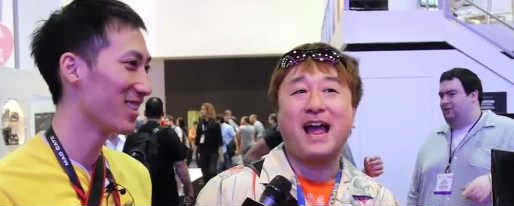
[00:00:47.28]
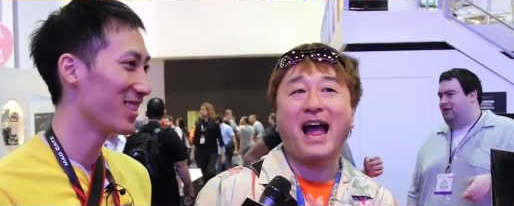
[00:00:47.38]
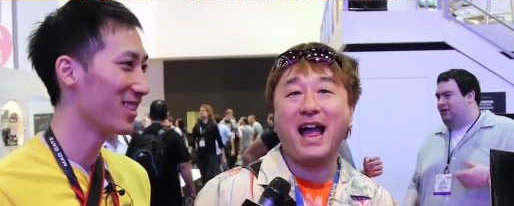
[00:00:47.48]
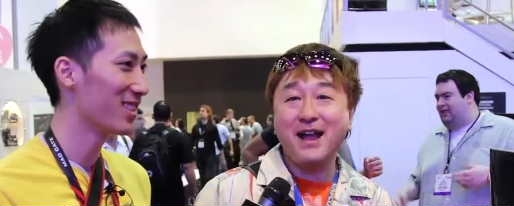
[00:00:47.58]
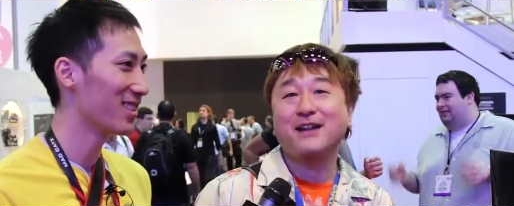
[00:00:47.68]

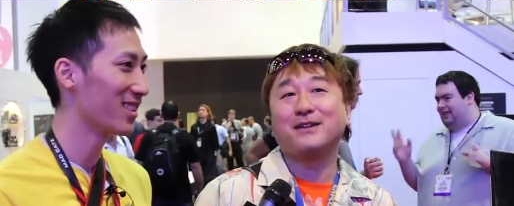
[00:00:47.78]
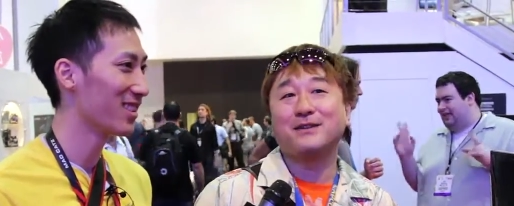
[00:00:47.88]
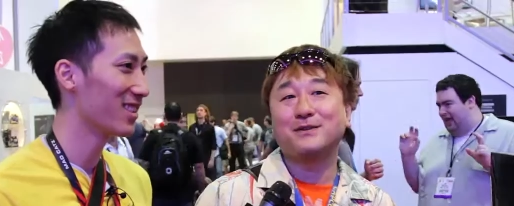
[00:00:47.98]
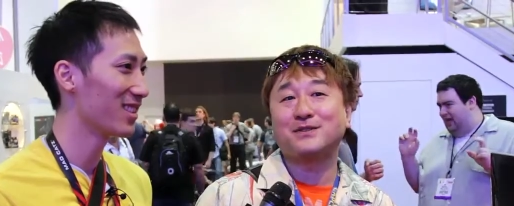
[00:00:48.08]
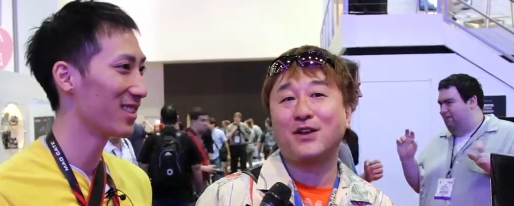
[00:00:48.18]
Speaker 1: uh,
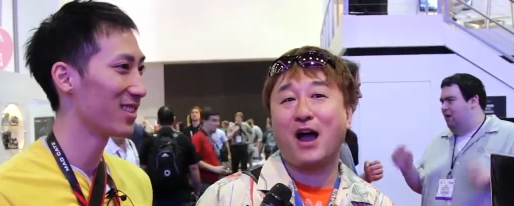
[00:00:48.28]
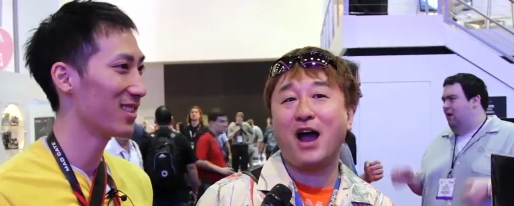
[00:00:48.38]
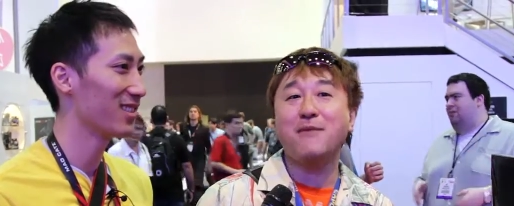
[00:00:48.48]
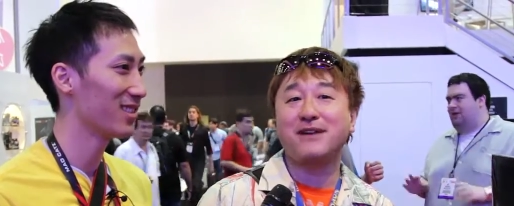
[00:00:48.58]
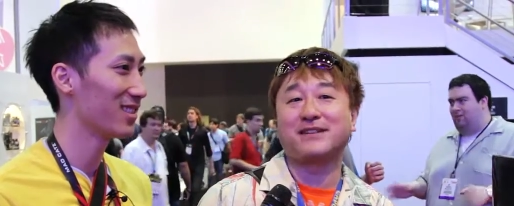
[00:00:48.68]
so
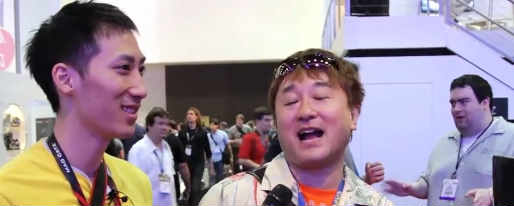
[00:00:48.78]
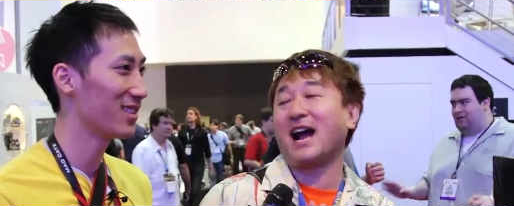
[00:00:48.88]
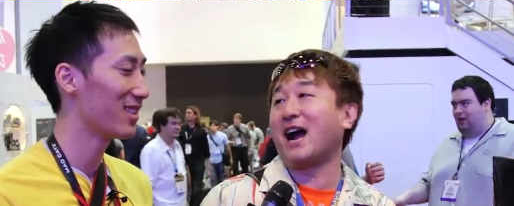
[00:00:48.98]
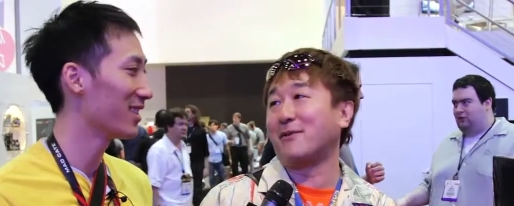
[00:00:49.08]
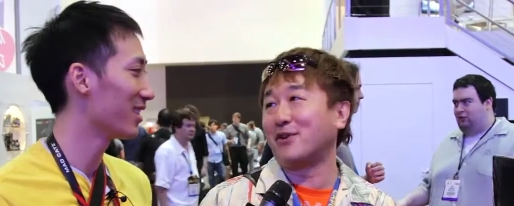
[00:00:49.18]
how was
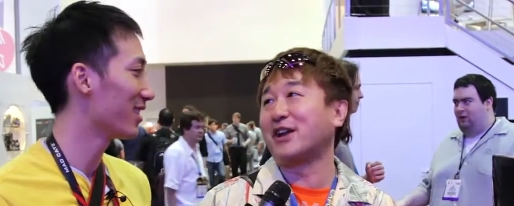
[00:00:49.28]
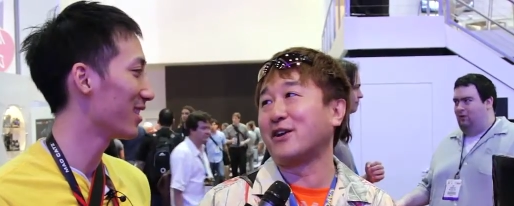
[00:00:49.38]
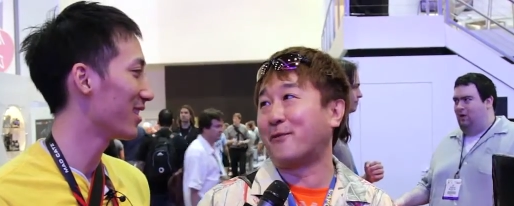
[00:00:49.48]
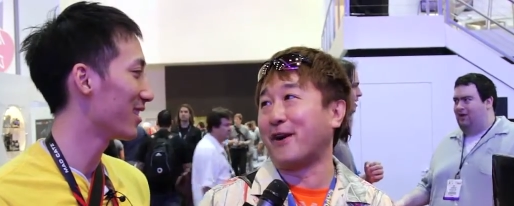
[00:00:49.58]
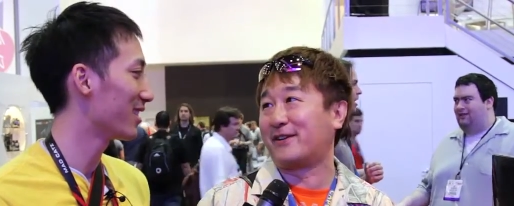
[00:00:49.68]
I, I'm
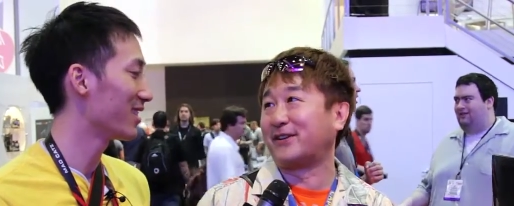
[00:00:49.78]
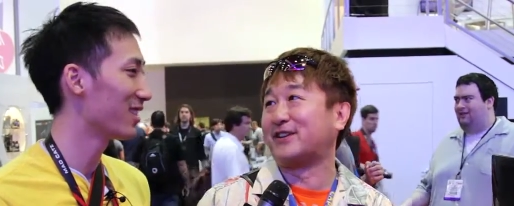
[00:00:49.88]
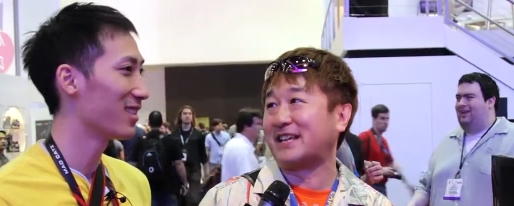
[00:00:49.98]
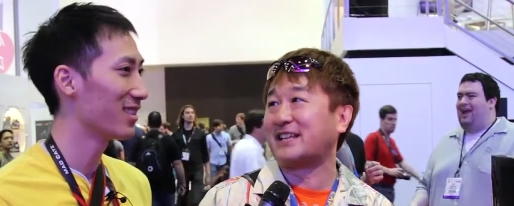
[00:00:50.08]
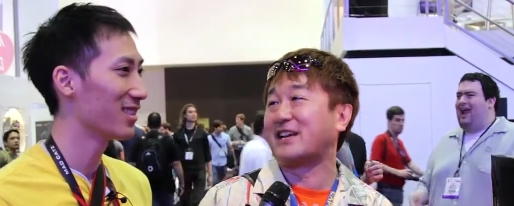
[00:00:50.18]
looking forward
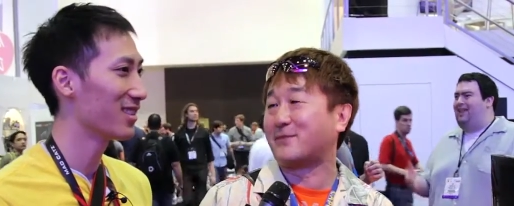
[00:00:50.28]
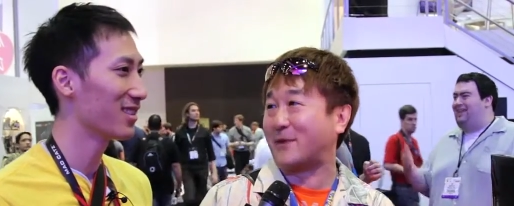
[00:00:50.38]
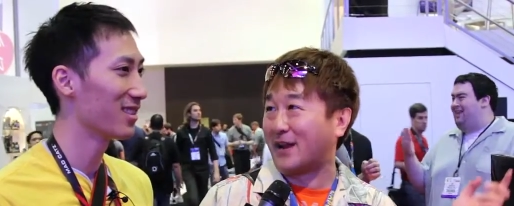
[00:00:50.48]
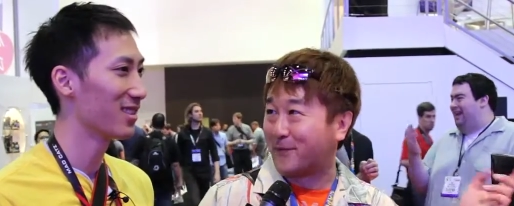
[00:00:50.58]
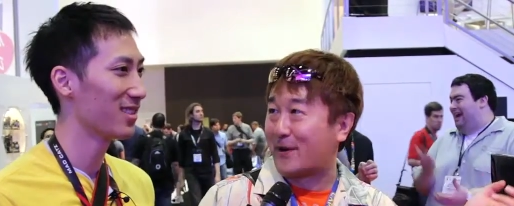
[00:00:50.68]
to the
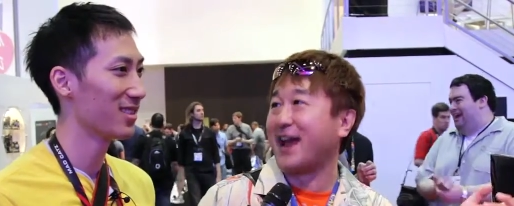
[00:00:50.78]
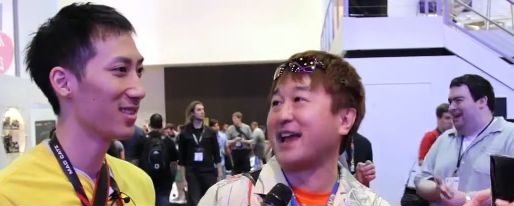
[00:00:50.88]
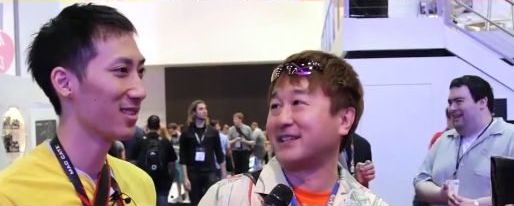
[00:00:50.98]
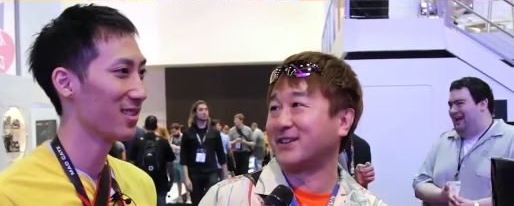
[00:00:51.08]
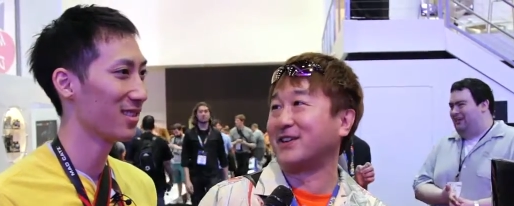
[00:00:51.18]
Dutch brand
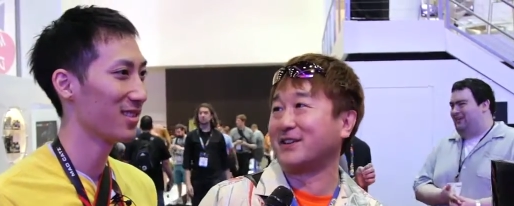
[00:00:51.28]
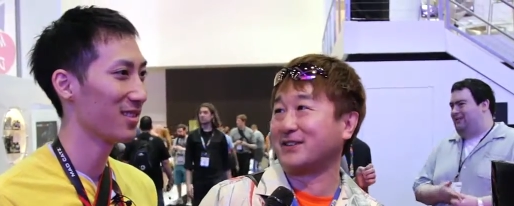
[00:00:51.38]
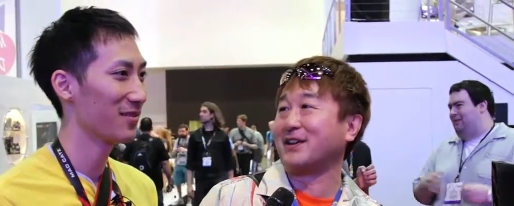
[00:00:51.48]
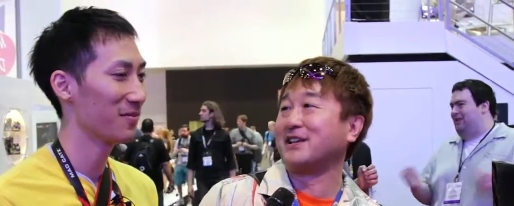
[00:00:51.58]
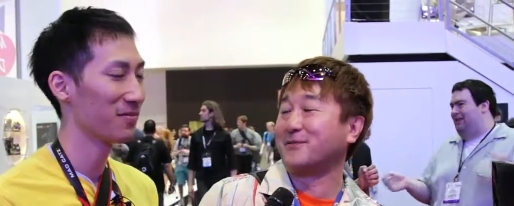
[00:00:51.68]
Frank
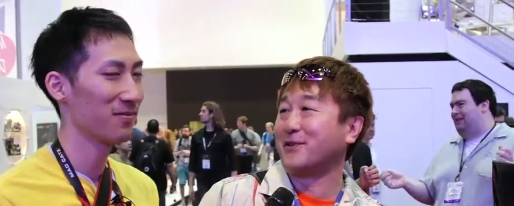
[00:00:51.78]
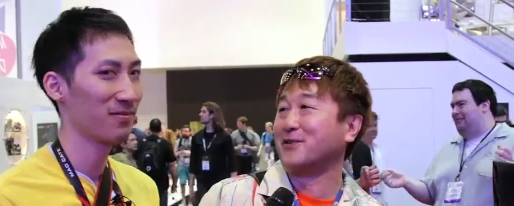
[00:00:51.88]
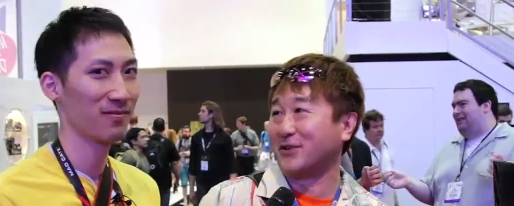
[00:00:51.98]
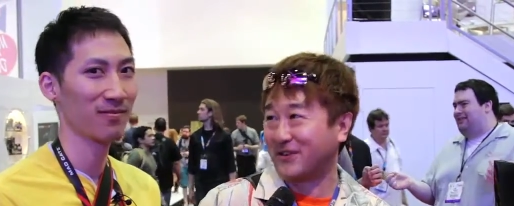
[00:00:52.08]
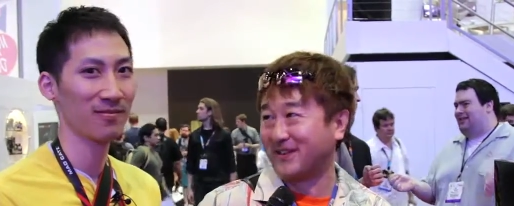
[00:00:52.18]
so in the
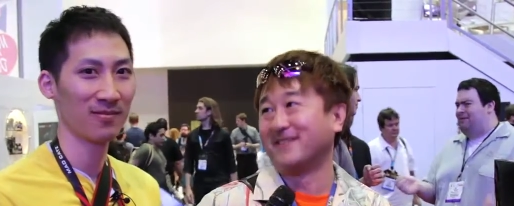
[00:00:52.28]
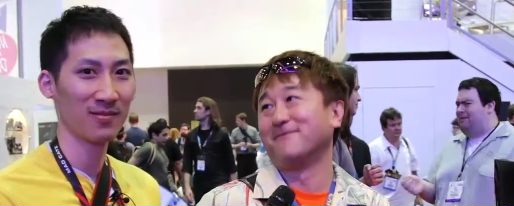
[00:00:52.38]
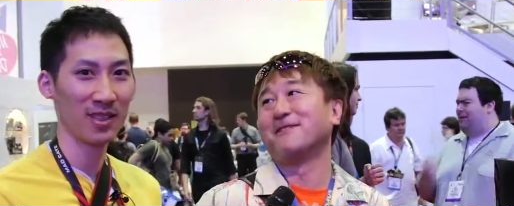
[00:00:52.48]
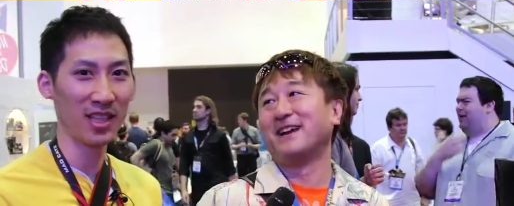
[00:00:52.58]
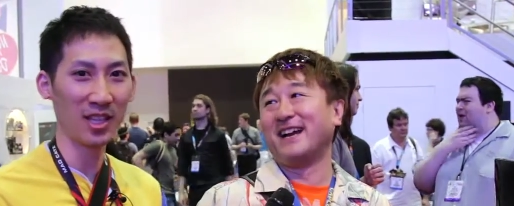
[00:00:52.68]
future.
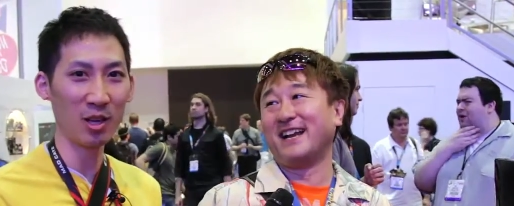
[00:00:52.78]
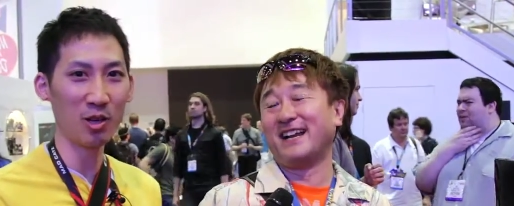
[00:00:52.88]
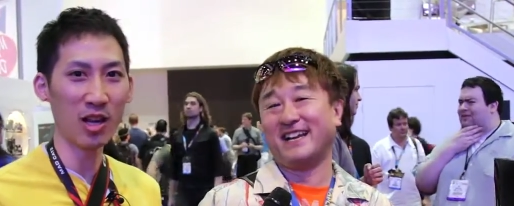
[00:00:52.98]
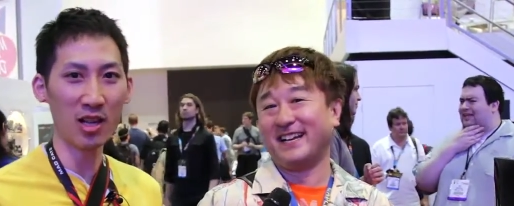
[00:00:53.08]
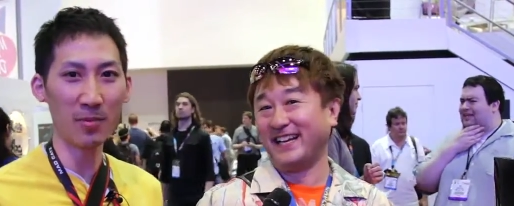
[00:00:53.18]
Speaker 2: He
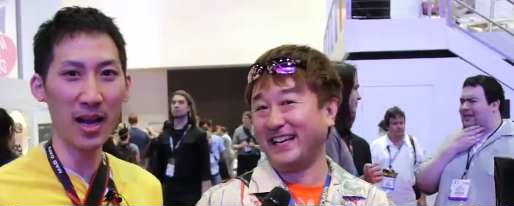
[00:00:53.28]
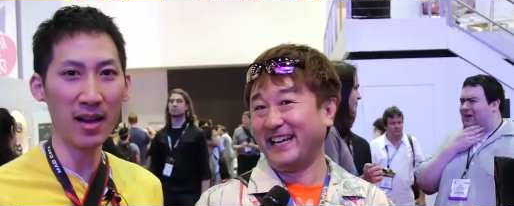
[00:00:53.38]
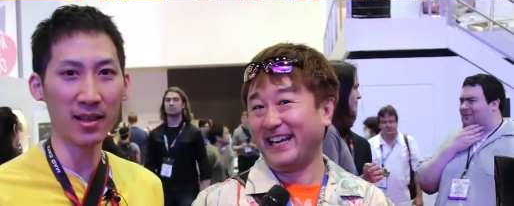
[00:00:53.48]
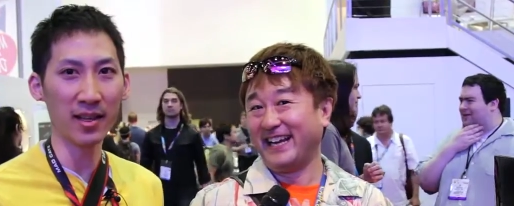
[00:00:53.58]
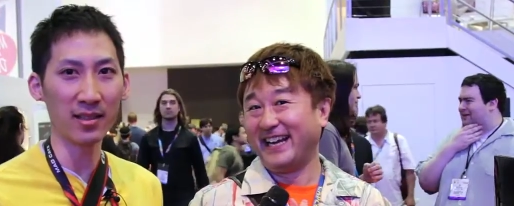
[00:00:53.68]
knows all
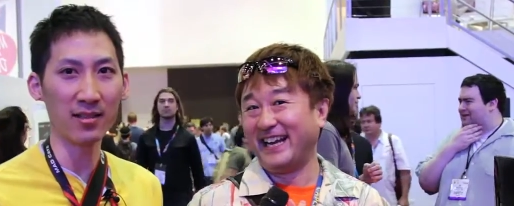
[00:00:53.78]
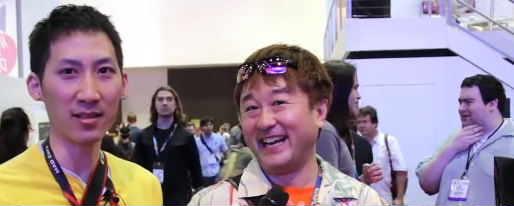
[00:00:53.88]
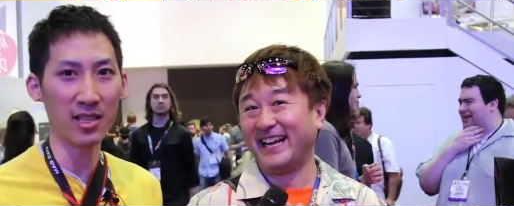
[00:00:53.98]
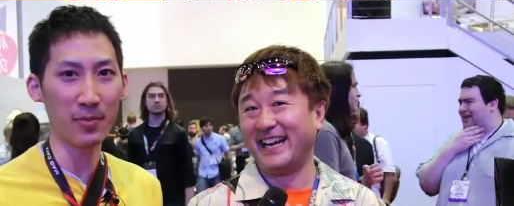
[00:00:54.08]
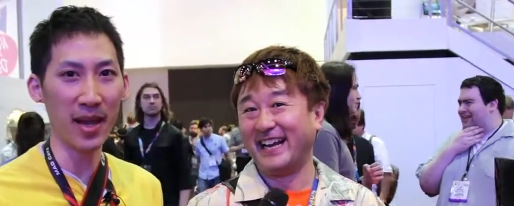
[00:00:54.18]
about it.
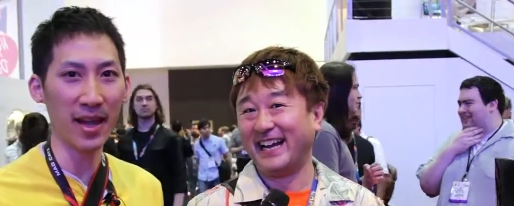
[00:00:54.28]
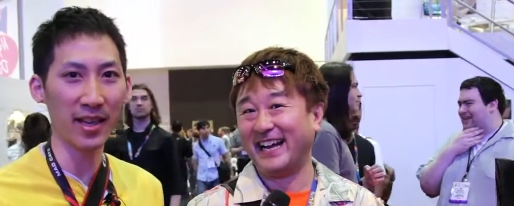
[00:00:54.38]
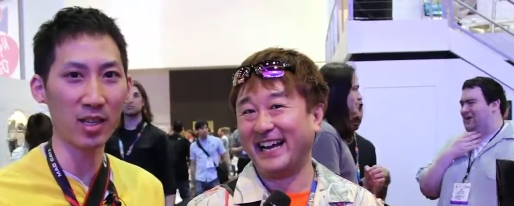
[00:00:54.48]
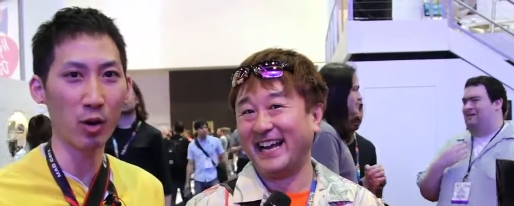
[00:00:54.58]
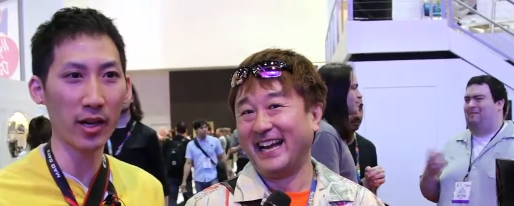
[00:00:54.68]
This
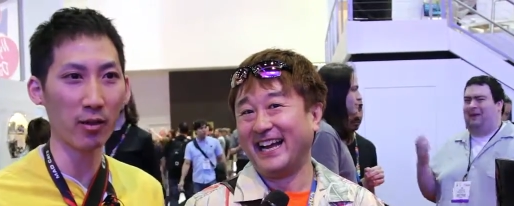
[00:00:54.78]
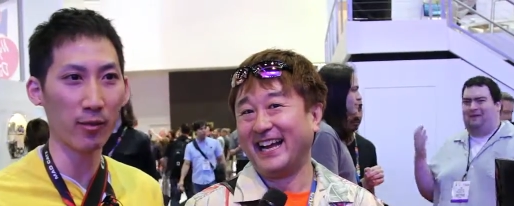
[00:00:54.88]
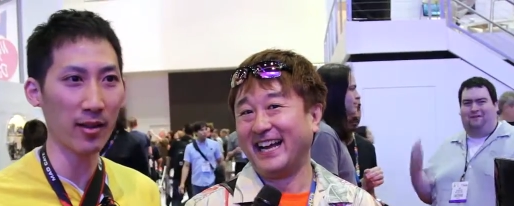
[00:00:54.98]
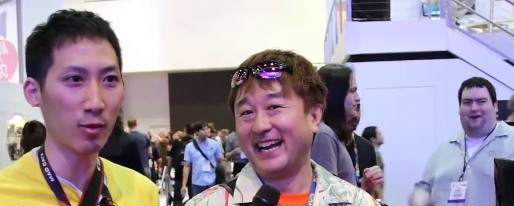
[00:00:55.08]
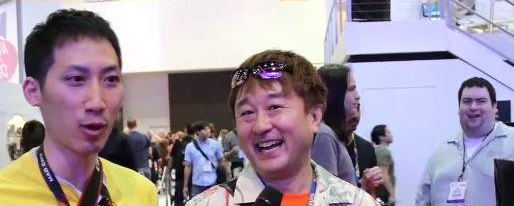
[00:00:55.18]
man going
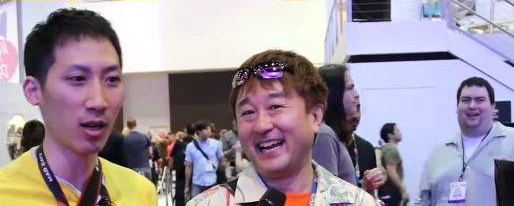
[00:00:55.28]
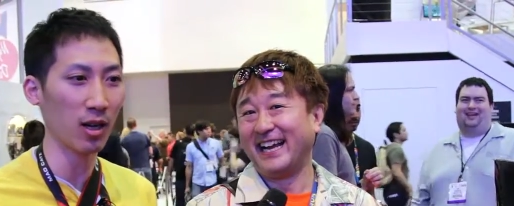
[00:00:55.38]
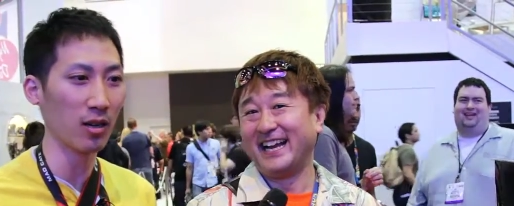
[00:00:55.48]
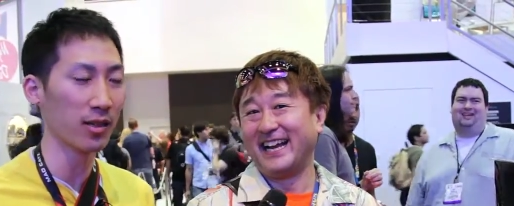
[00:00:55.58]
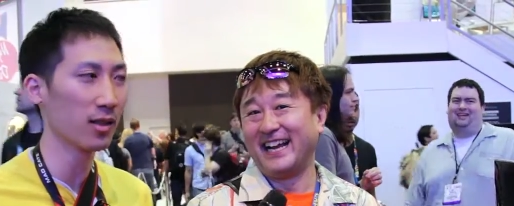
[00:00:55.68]
around the
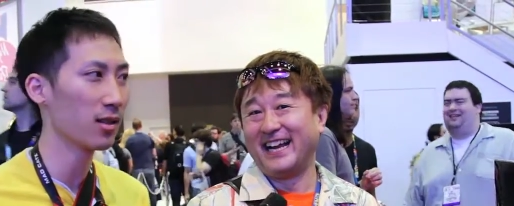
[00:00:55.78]
world